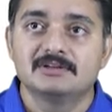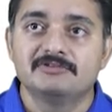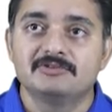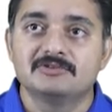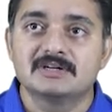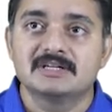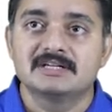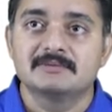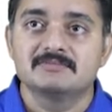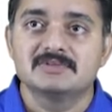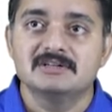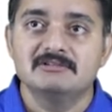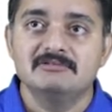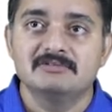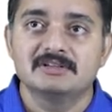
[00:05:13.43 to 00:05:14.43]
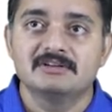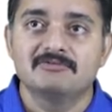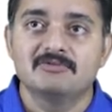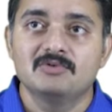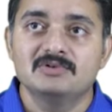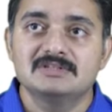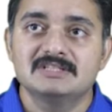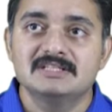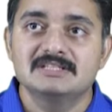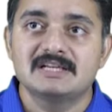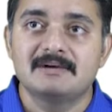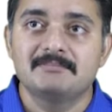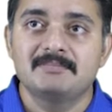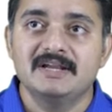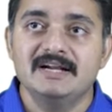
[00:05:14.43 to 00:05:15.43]
If you can observe, the force is
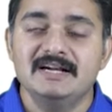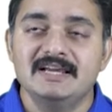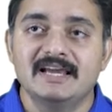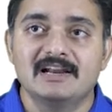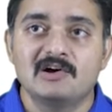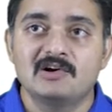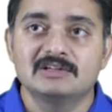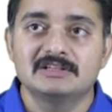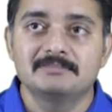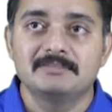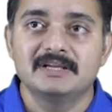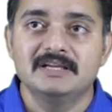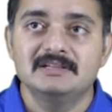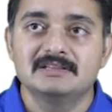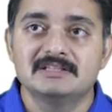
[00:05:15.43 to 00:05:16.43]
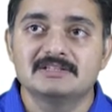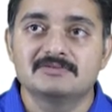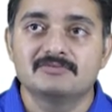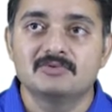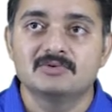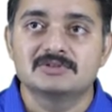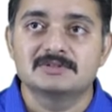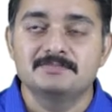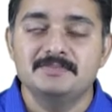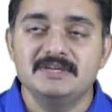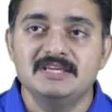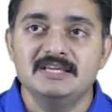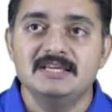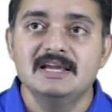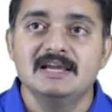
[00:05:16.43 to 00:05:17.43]
applied along the plane, this force
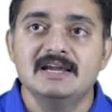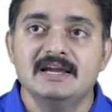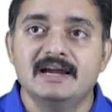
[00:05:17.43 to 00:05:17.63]
P